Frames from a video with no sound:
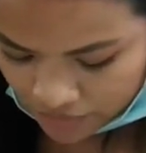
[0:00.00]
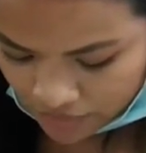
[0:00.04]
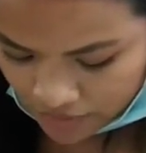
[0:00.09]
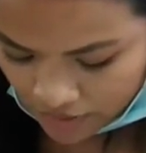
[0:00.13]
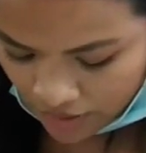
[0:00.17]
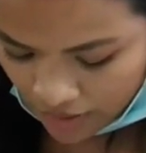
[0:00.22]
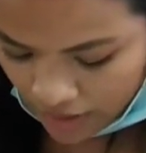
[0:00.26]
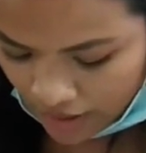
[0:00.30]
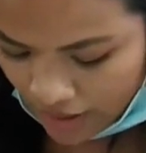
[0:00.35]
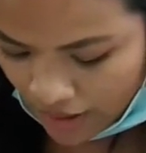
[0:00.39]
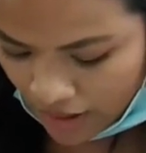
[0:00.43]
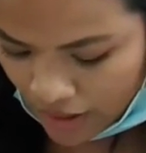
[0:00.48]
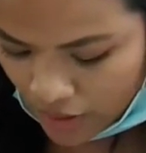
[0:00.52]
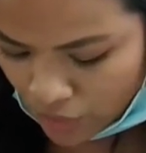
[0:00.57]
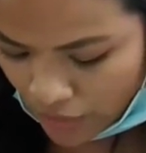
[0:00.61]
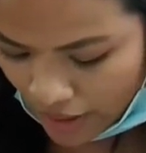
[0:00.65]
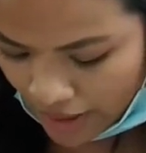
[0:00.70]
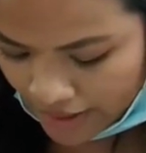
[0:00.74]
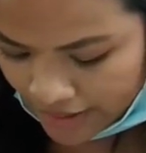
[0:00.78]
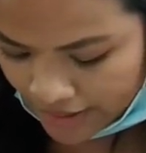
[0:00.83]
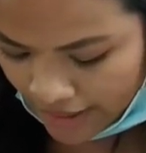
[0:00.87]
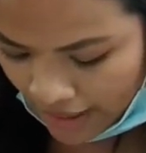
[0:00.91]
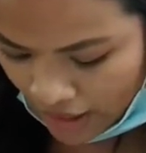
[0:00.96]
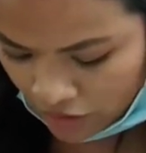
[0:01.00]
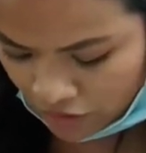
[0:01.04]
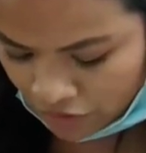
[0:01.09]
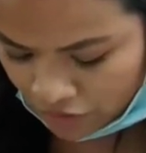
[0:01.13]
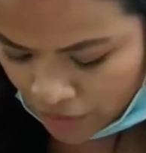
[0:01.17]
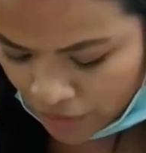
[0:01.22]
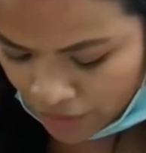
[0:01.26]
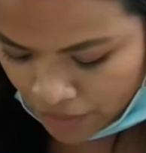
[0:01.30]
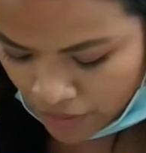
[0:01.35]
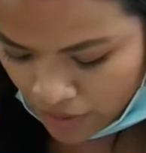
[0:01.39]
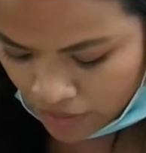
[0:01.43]
Okay, write noun for
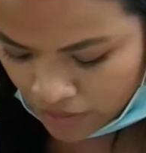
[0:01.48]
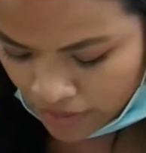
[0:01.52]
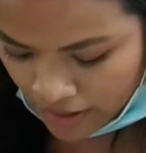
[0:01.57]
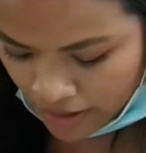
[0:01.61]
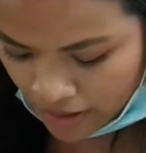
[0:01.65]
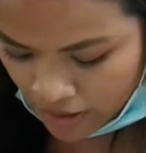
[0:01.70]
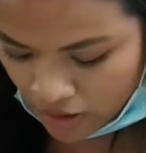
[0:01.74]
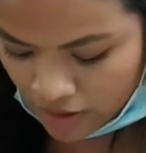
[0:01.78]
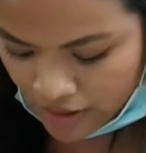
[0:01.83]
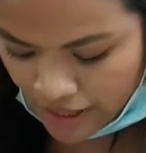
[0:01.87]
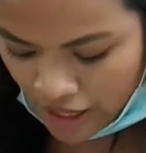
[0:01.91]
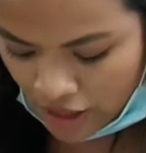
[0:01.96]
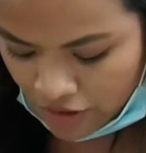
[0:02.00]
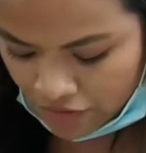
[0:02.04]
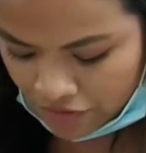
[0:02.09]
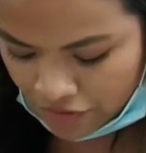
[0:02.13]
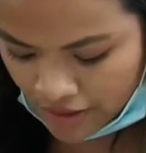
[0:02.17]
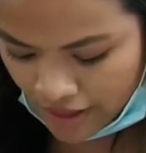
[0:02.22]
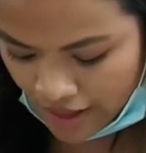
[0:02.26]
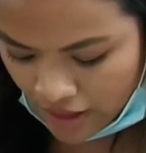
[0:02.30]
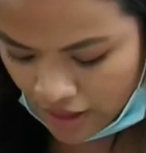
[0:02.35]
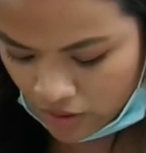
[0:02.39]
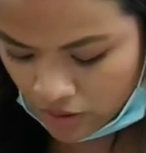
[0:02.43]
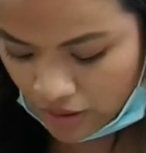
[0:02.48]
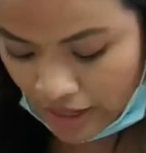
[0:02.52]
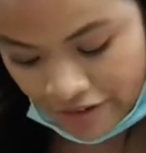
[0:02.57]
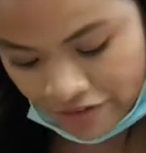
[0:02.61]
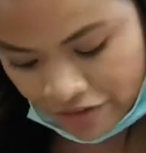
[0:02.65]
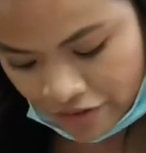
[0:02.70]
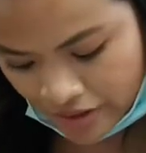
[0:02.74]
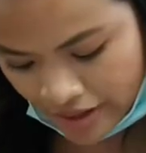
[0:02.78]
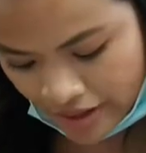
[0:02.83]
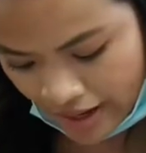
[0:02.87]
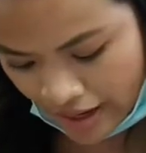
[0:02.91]
pronoun, or noun for noun, N
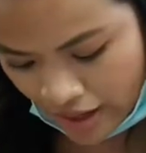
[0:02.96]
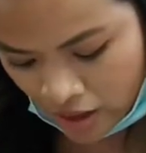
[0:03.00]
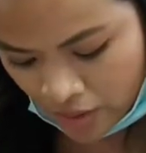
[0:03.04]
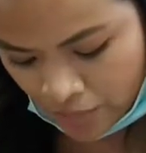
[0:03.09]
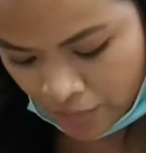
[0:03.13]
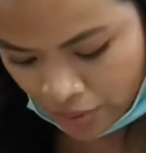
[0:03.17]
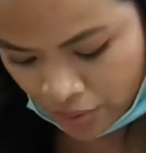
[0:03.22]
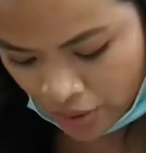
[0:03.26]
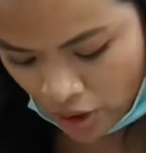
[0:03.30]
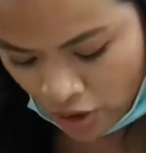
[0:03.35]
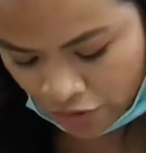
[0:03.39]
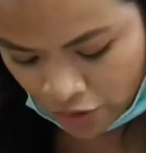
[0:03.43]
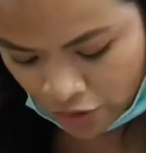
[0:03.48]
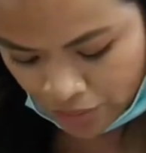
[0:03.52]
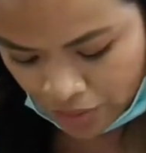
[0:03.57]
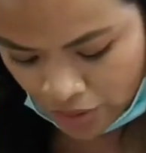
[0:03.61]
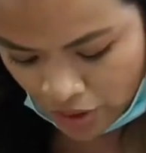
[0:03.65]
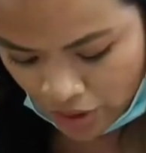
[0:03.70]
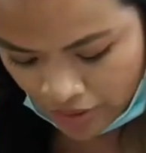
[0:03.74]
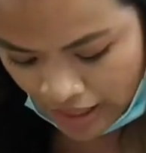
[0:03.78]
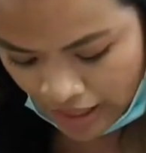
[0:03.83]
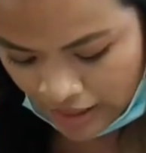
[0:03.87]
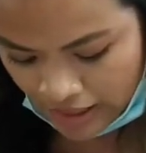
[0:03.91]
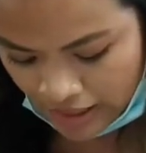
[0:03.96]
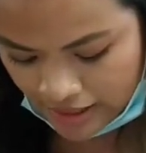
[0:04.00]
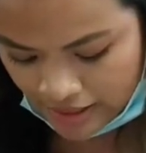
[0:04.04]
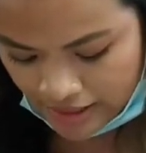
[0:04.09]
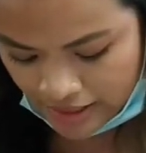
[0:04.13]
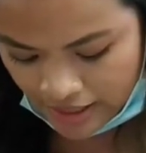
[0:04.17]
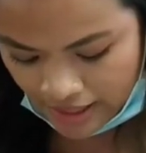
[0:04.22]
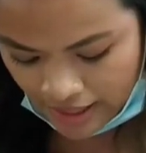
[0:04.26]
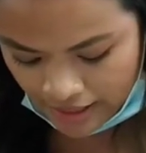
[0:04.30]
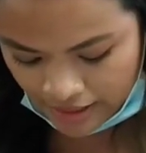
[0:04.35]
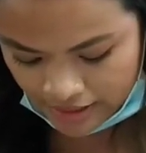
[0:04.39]
for noun, pro for pronoun, and then
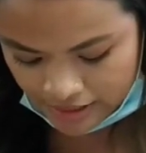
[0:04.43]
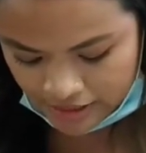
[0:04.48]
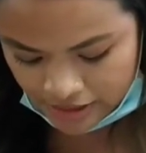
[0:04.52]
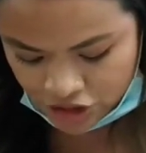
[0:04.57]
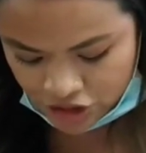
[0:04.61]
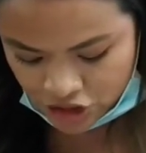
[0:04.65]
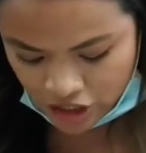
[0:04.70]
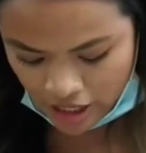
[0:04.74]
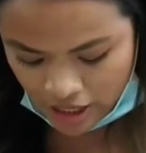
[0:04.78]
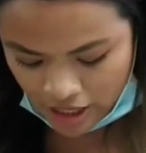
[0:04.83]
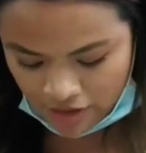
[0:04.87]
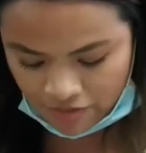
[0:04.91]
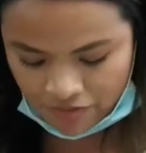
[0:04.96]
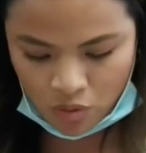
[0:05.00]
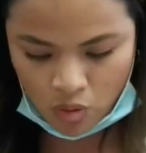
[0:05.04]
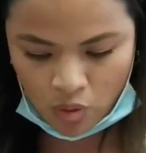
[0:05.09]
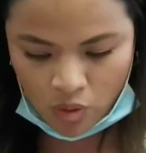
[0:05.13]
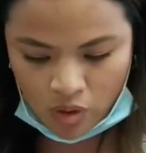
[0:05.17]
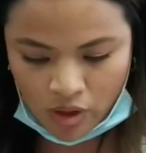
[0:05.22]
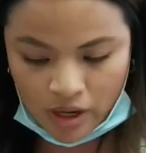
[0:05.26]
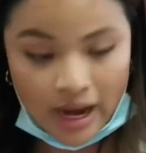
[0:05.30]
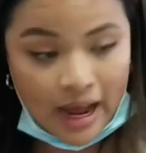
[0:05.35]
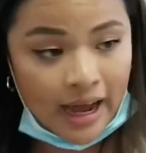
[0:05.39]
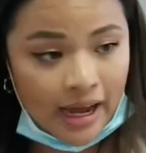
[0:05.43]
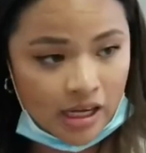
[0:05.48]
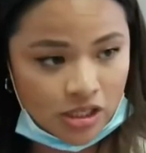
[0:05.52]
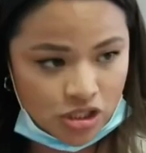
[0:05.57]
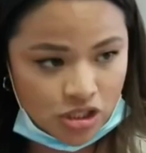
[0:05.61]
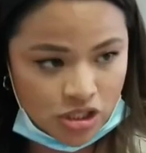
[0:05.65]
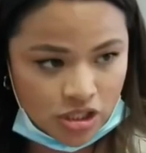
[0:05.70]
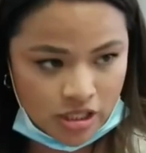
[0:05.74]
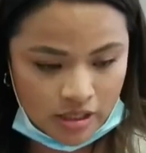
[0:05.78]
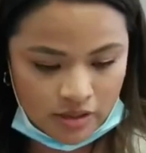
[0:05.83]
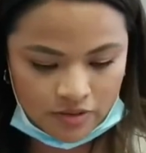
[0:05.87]
ADJ for
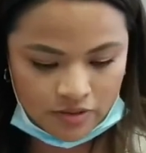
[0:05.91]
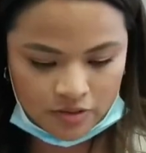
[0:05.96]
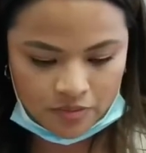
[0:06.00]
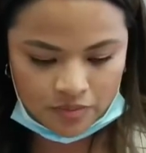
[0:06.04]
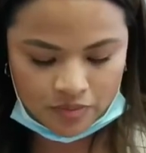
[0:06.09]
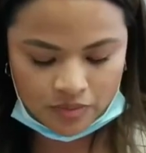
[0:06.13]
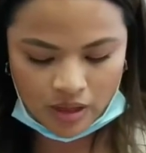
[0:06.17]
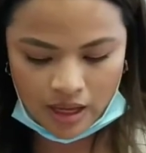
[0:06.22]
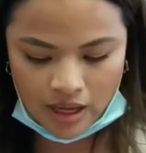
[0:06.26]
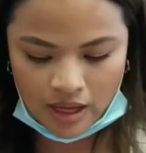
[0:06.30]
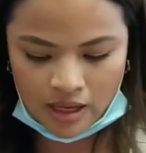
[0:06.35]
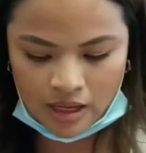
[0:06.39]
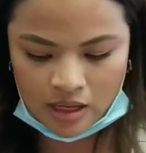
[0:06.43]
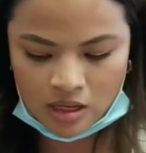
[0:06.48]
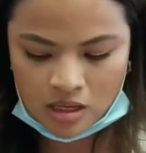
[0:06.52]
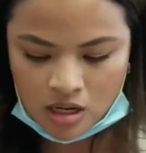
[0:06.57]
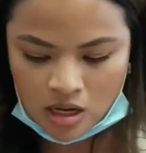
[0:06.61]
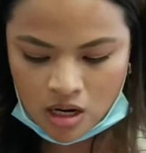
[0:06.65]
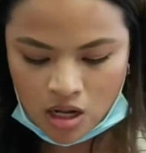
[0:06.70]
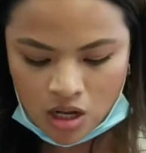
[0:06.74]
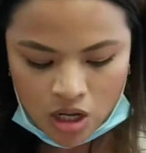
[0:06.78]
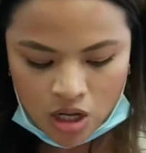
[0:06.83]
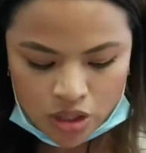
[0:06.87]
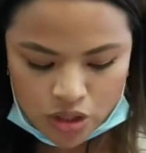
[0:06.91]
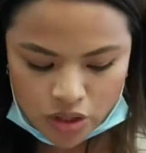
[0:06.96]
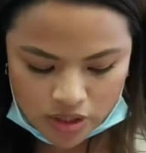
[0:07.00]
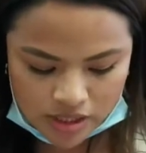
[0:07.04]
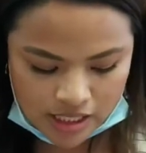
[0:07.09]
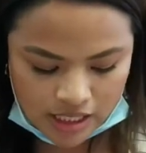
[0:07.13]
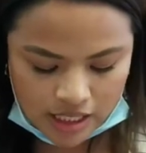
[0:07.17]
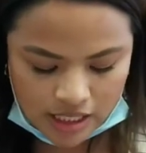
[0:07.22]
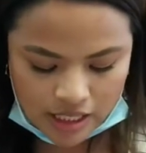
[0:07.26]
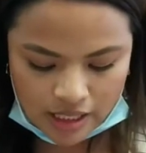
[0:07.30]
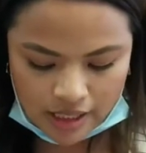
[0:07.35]
adjective. Okay? So it's
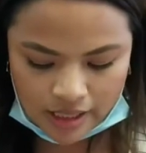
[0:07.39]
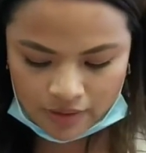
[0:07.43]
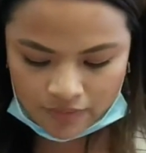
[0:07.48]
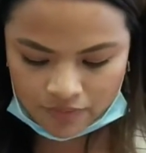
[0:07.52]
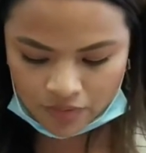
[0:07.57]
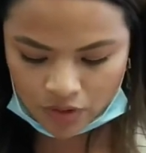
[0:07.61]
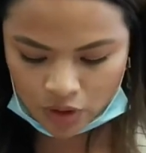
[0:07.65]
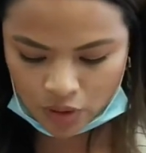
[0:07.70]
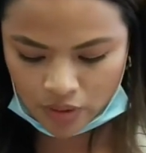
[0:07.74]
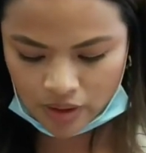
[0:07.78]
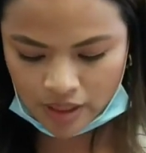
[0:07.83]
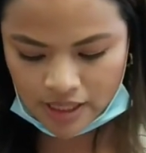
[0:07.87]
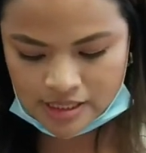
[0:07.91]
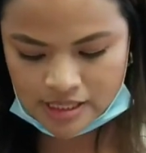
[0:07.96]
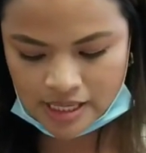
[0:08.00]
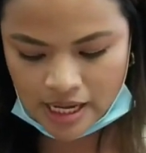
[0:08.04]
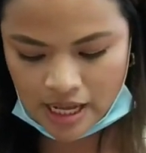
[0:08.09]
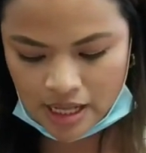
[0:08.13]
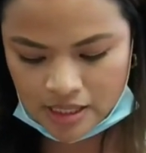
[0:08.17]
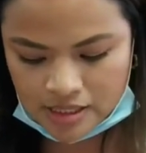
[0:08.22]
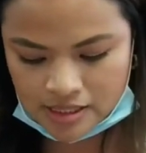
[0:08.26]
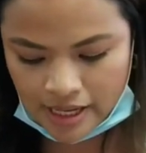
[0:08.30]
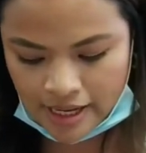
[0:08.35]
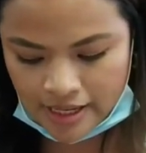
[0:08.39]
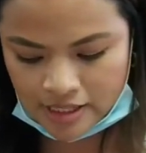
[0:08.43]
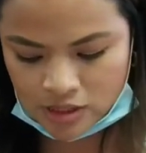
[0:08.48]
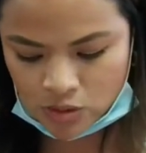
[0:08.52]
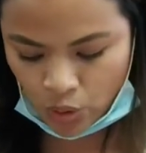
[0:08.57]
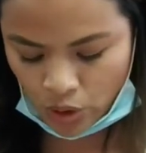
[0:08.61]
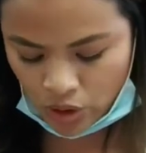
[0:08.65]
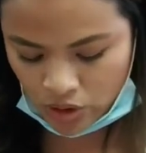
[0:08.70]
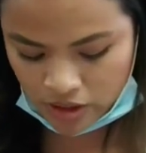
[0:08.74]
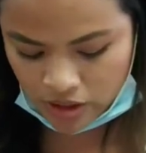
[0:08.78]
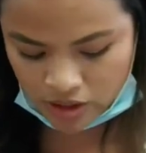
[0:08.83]
going to give you an italicized
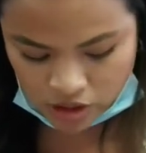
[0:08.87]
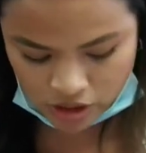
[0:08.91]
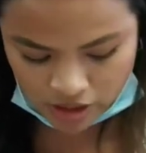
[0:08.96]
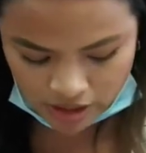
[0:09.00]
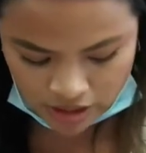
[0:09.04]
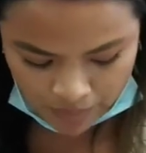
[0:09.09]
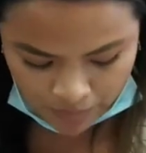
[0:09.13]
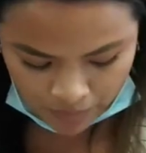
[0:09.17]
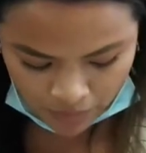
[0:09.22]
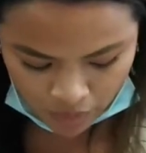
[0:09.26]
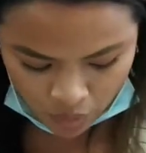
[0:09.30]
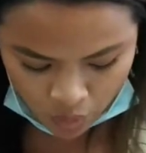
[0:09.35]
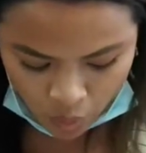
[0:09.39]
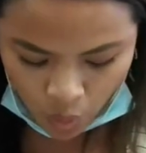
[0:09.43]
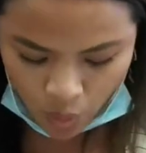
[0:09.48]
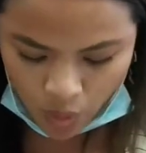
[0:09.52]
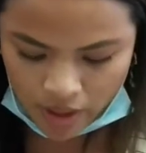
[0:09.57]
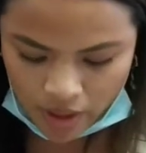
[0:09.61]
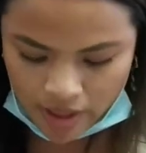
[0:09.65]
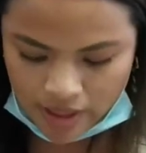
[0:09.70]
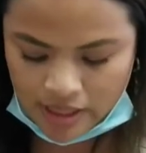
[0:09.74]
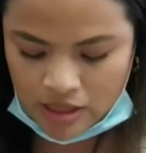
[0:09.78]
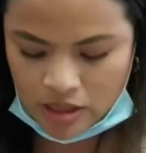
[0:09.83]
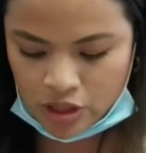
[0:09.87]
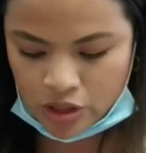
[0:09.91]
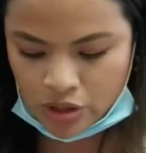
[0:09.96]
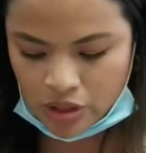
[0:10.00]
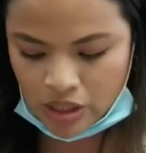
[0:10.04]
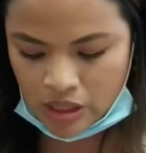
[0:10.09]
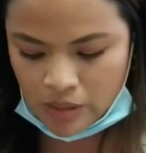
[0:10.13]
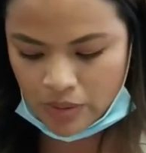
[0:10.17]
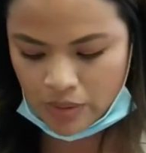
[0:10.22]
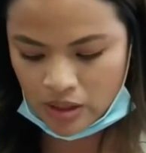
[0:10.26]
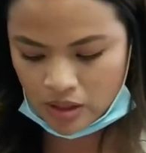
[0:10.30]
word. Let's look at number 1 in the
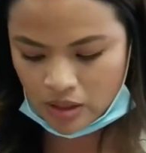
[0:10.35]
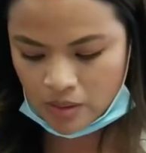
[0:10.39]
green book.